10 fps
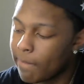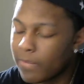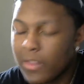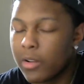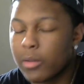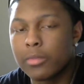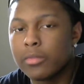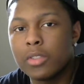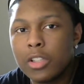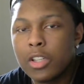No.
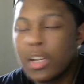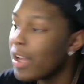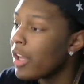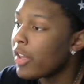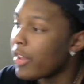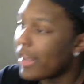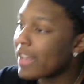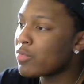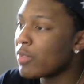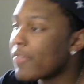The
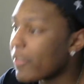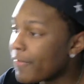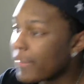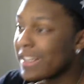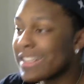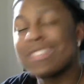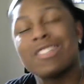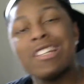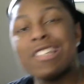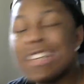next one from Phoenix
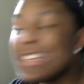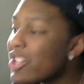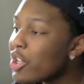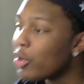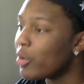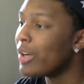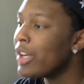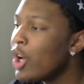GG2.